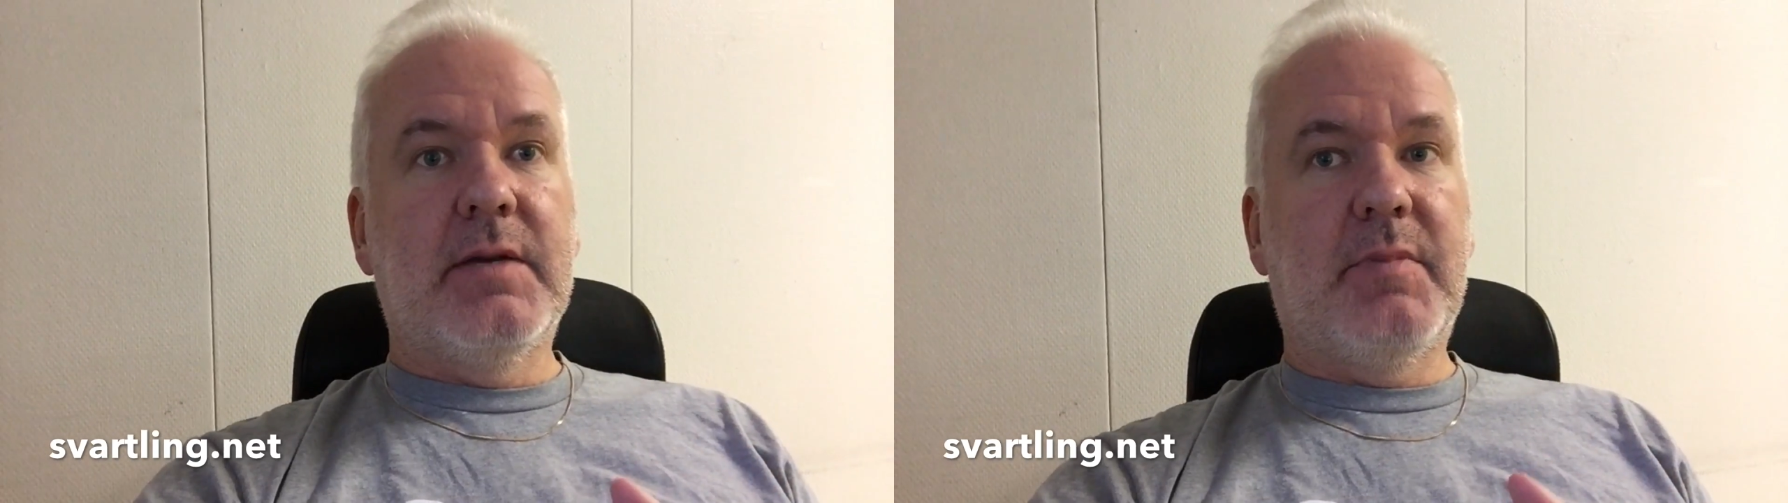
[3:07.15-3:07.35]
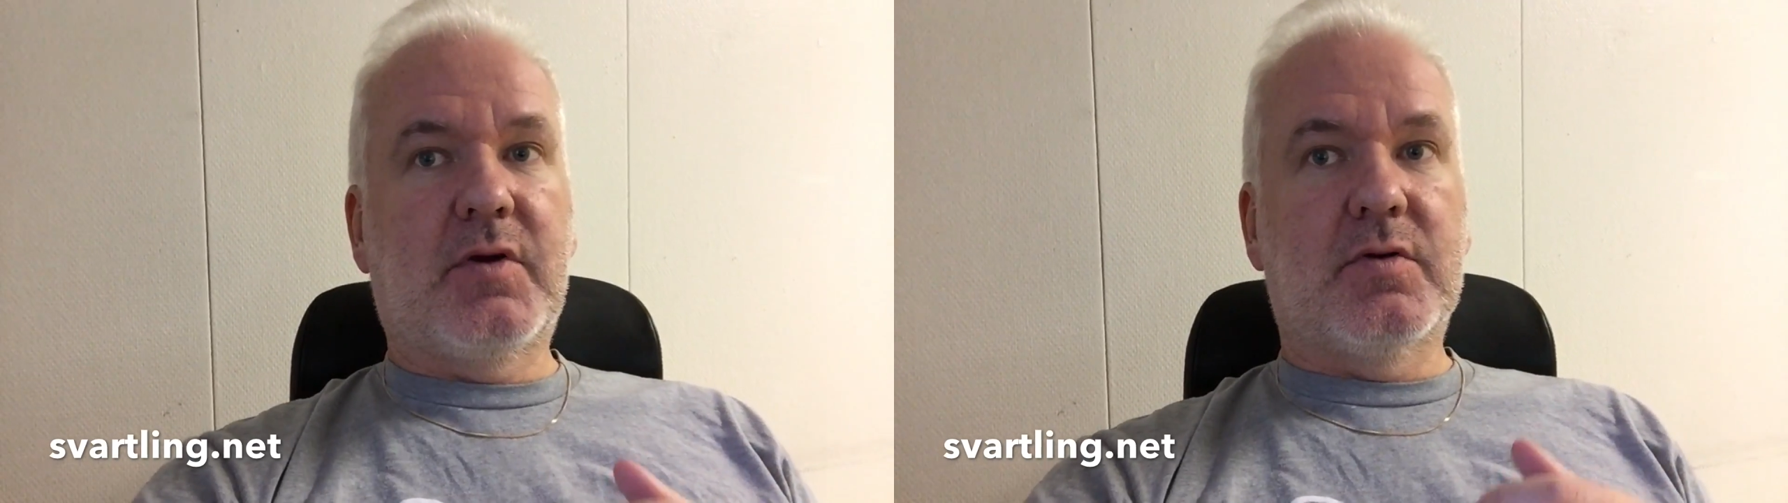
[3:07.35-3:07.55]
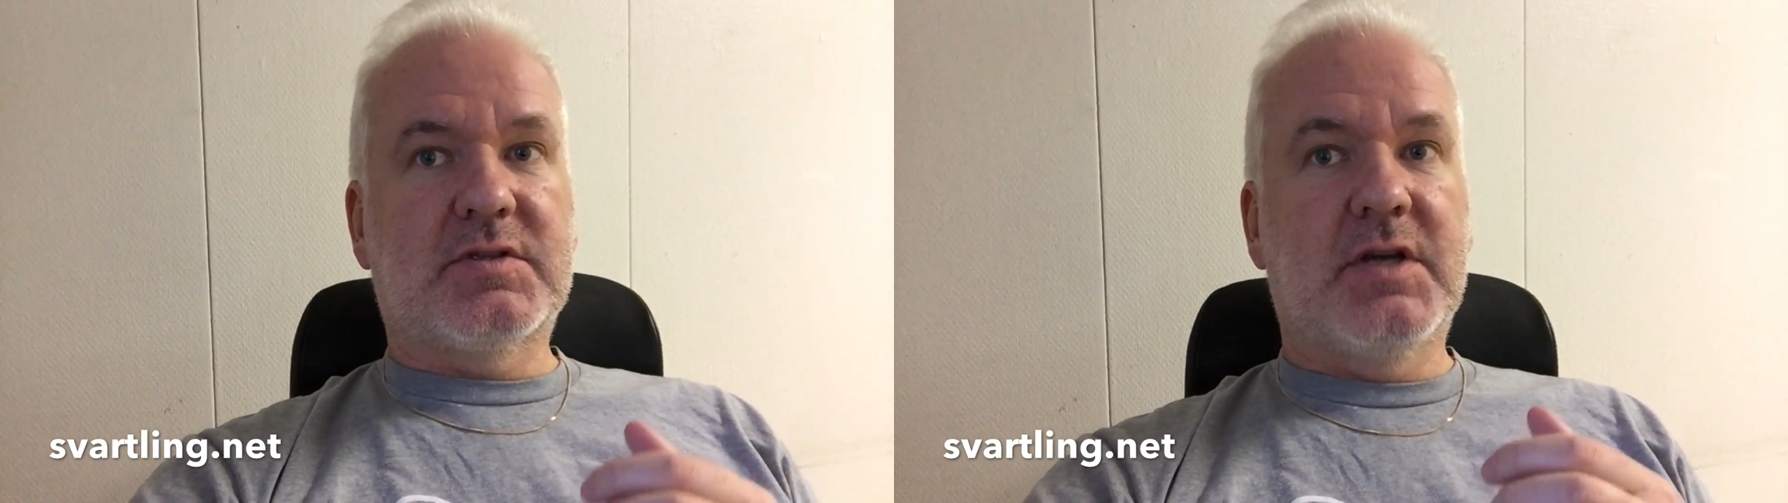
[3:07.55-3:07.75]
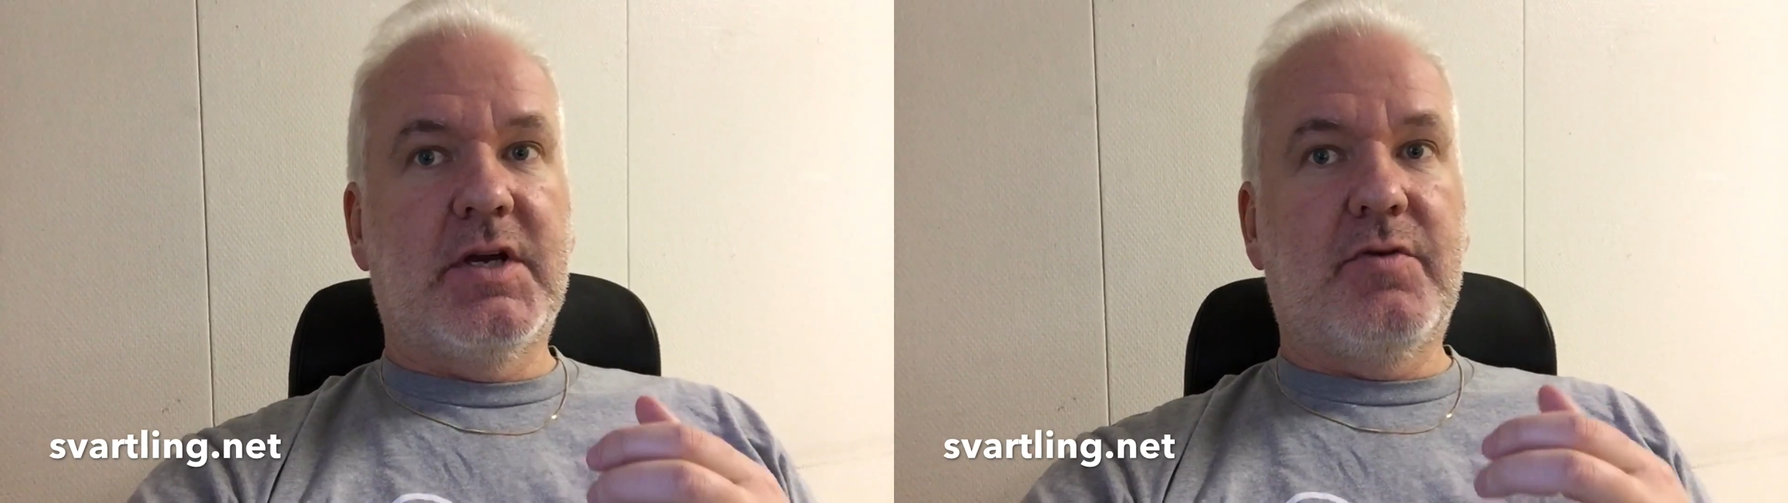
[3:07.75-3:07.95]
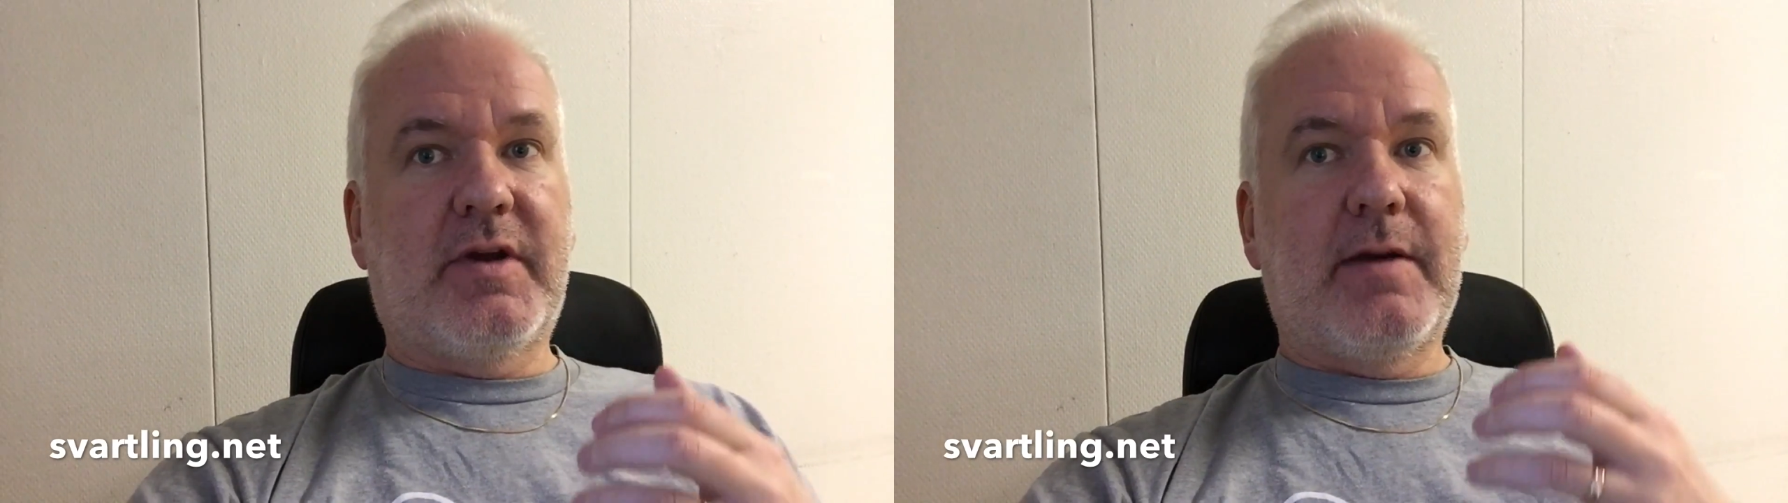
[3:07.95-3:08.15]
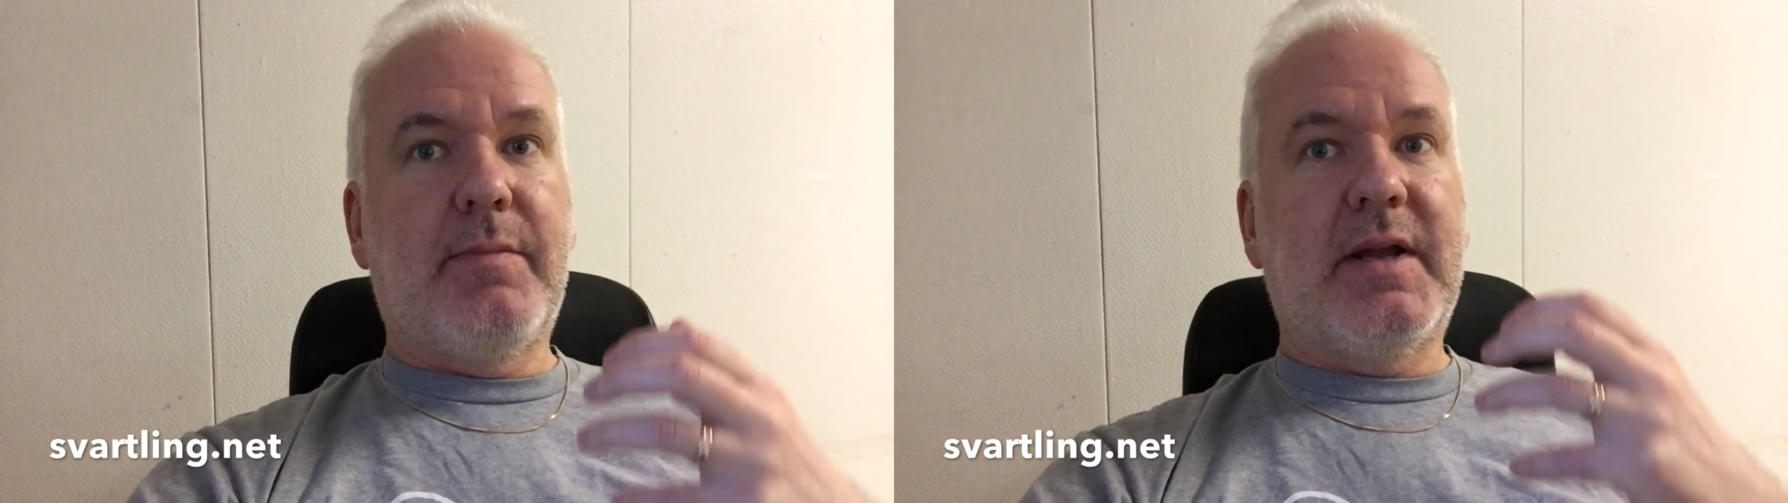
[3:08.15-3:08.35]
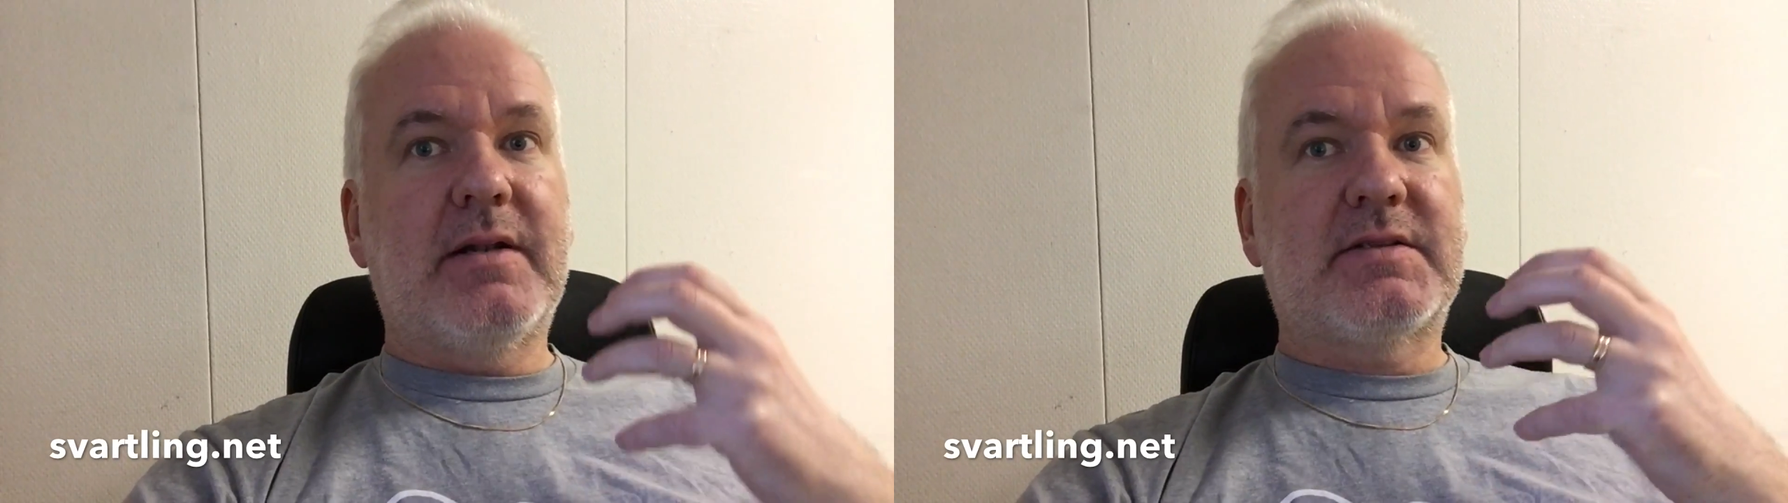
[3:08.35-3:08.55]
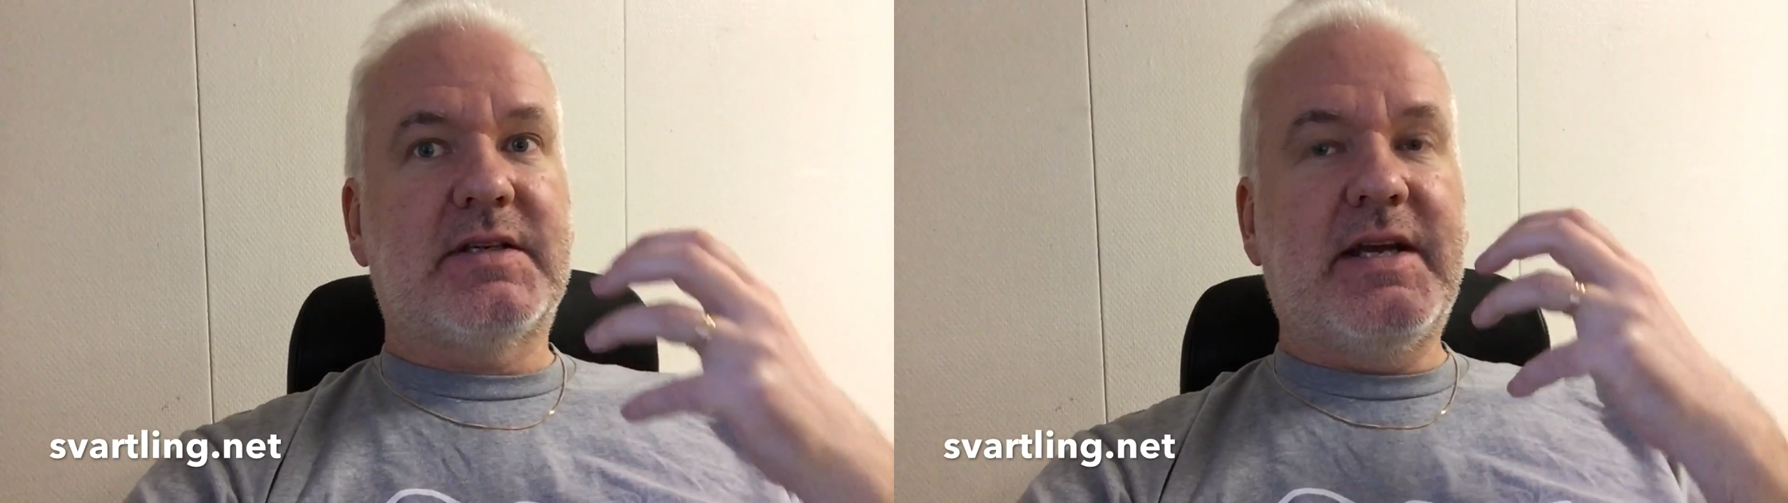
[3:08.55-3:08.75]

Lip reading: because you can build